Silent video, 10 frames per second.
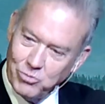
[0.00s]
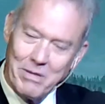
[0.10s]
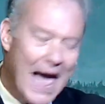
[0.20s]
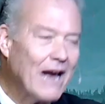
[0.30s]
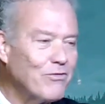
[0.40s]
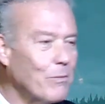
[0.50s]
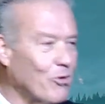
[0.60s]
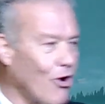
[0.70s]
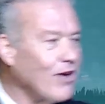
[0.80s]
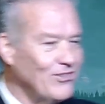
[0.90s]
back from
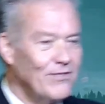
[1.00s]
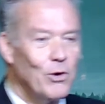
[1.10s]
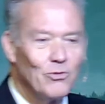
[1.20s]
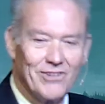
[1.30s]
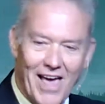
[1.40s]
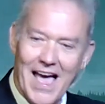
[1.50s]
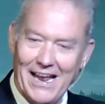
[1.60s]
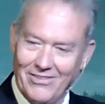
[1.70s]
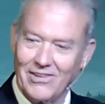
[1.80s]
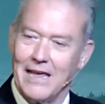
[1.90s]
crossing those
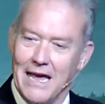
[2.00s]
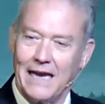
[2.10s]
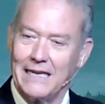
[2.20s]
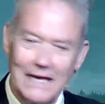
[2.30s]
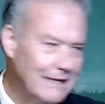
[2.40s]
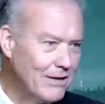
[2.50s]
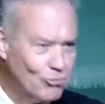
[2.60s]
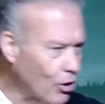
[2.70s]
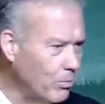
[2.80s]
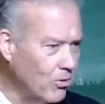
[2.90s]
lines and getting in
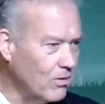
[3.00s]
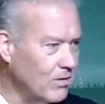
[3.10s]
trouble